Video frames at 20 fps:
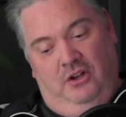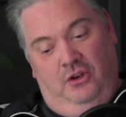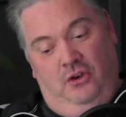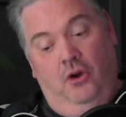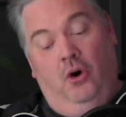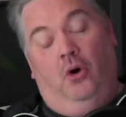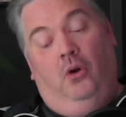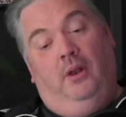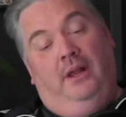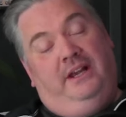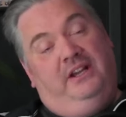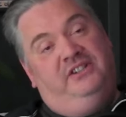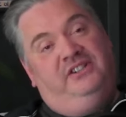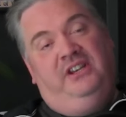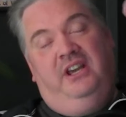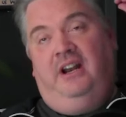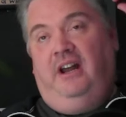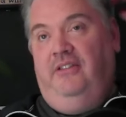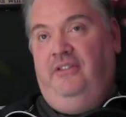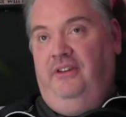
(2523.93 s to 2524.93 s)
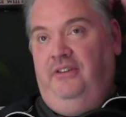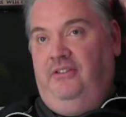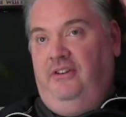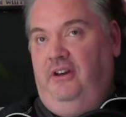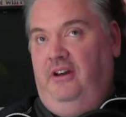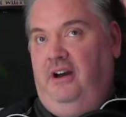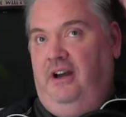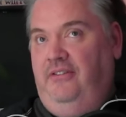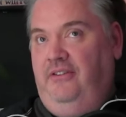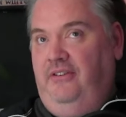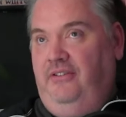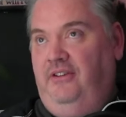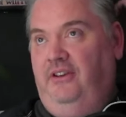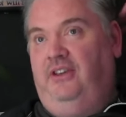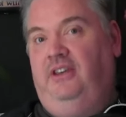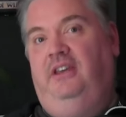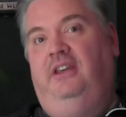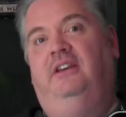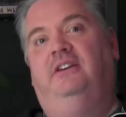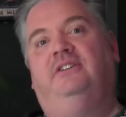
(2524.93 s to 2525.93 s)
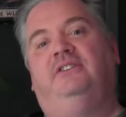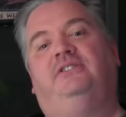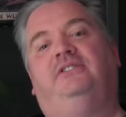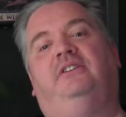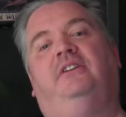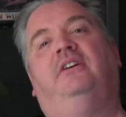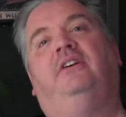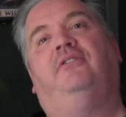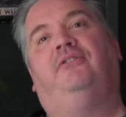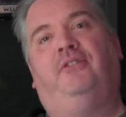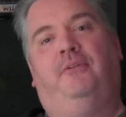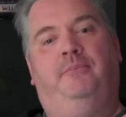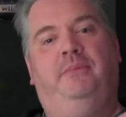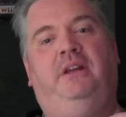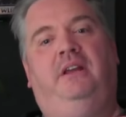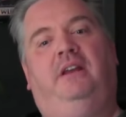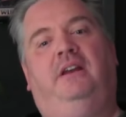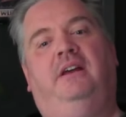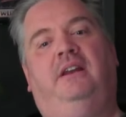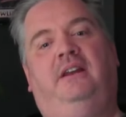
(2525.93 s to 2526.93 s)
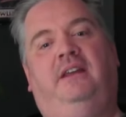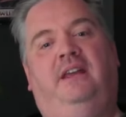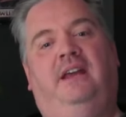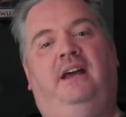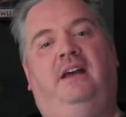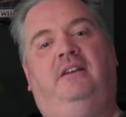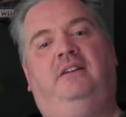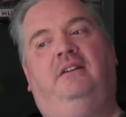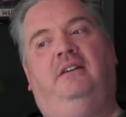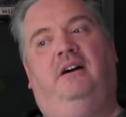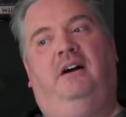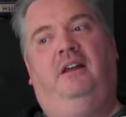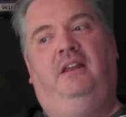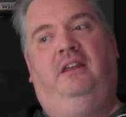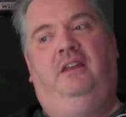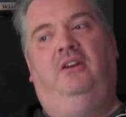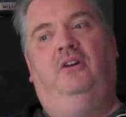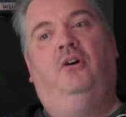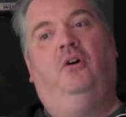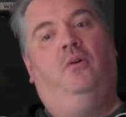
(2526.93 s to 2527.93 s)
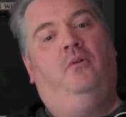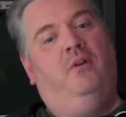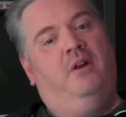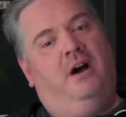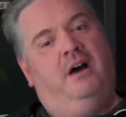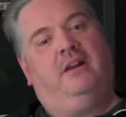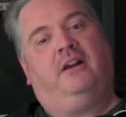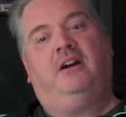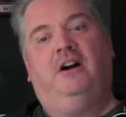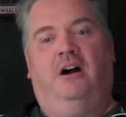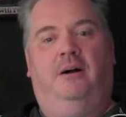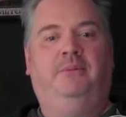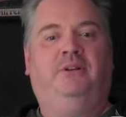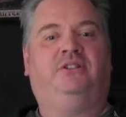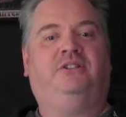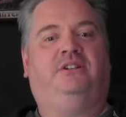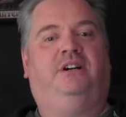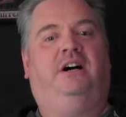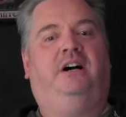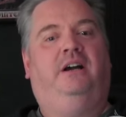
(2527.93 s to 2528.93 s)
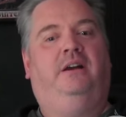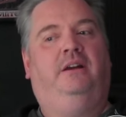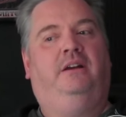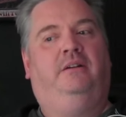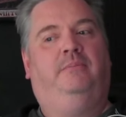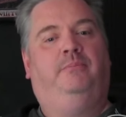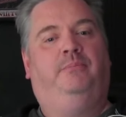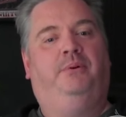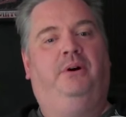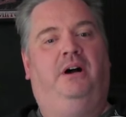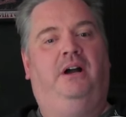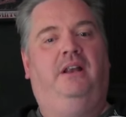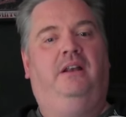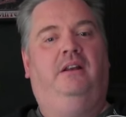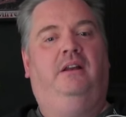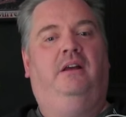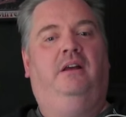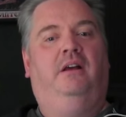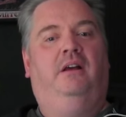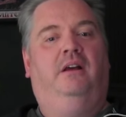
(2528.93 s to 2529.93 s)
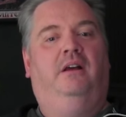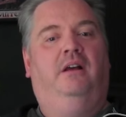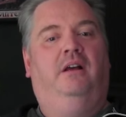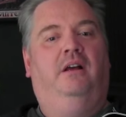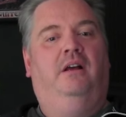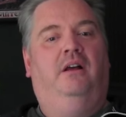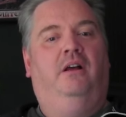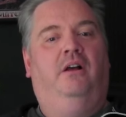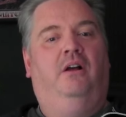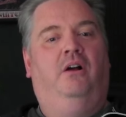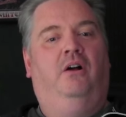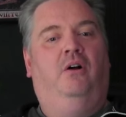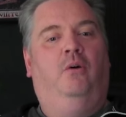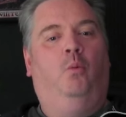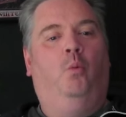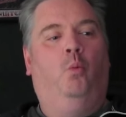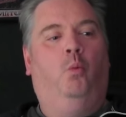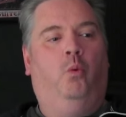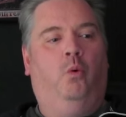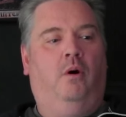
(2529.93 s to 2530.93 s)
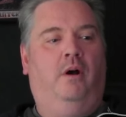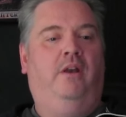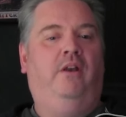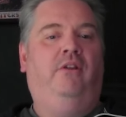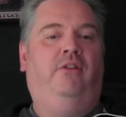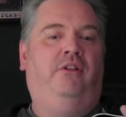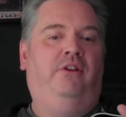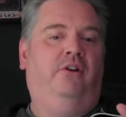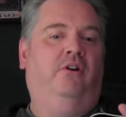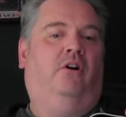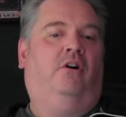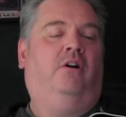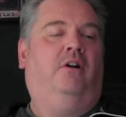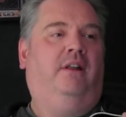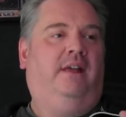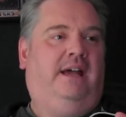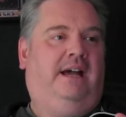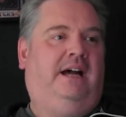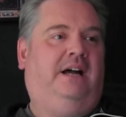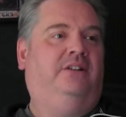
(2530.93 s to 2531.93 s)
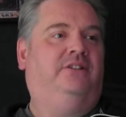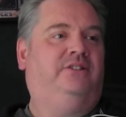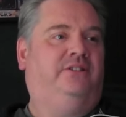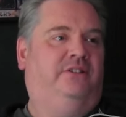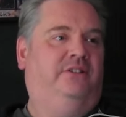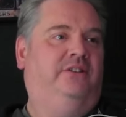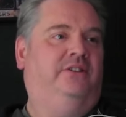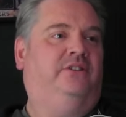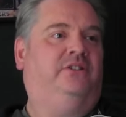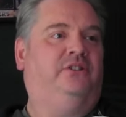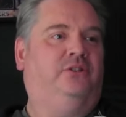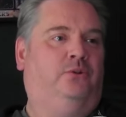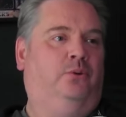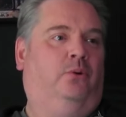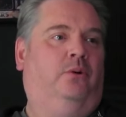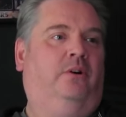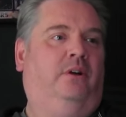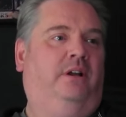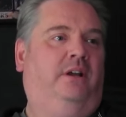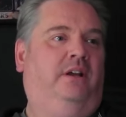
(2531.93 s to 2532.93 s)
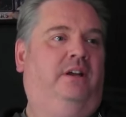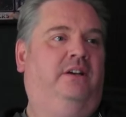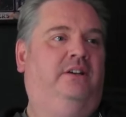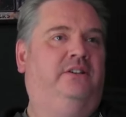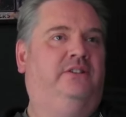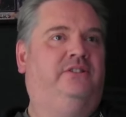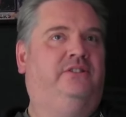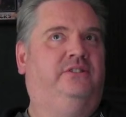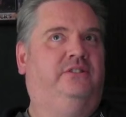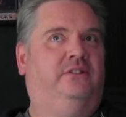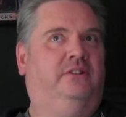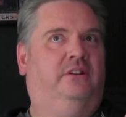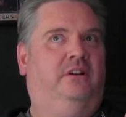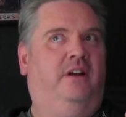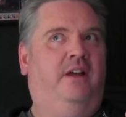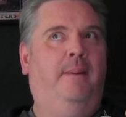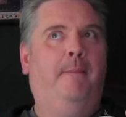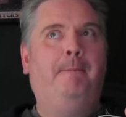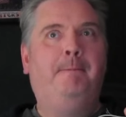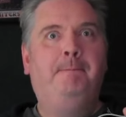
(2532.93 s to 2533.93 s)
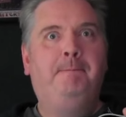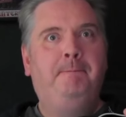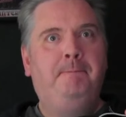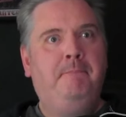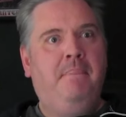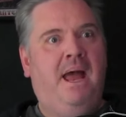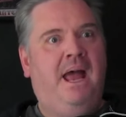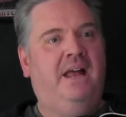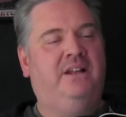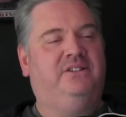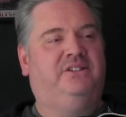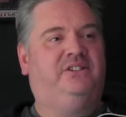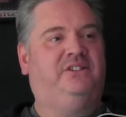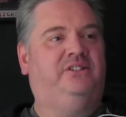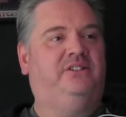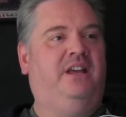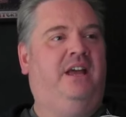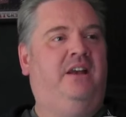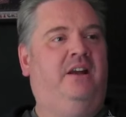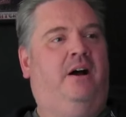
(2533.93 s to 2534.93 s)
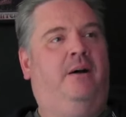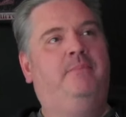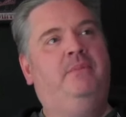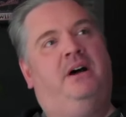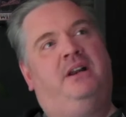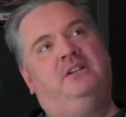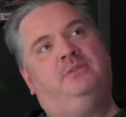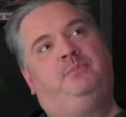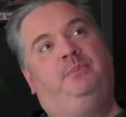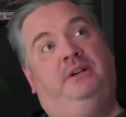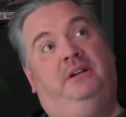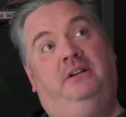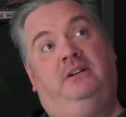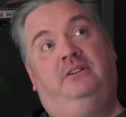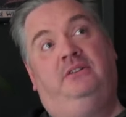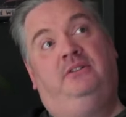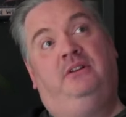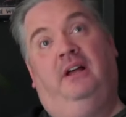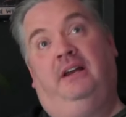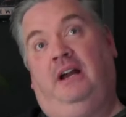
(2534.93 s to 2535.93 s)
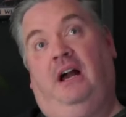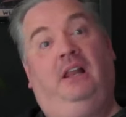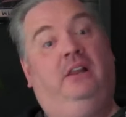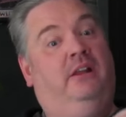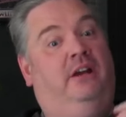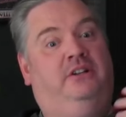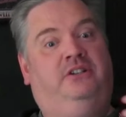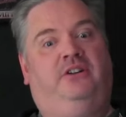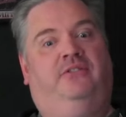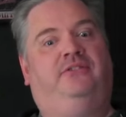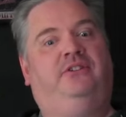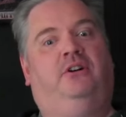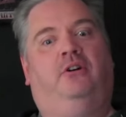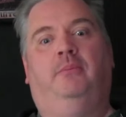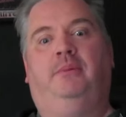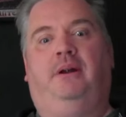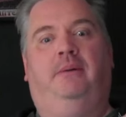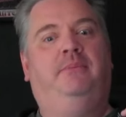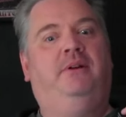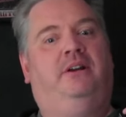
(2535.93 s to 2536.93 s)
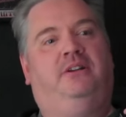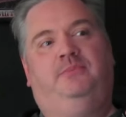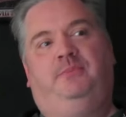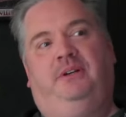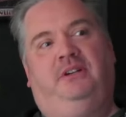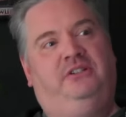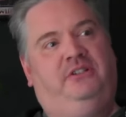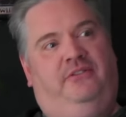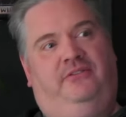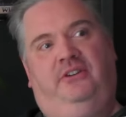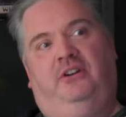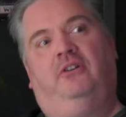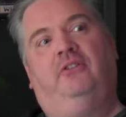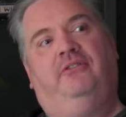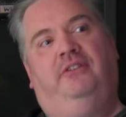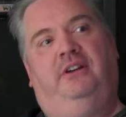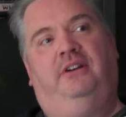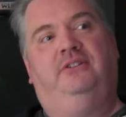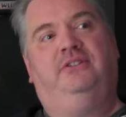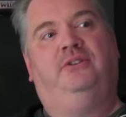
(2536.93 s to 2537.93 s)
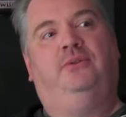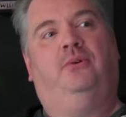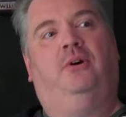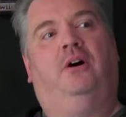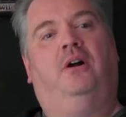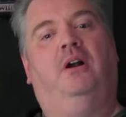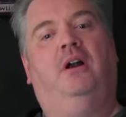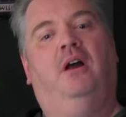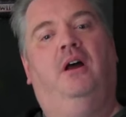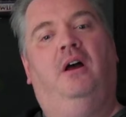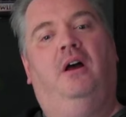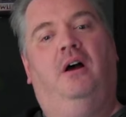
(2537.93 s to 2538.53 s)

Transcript: No, like I said, I think the I think the key is uh, for me, and again, you know, not a comics guy, but what the art adds to this story is immense. Yeah. And I'm not as big a like I like Geof Darrow, but I'm not as big a Geof Darrow fan as you are.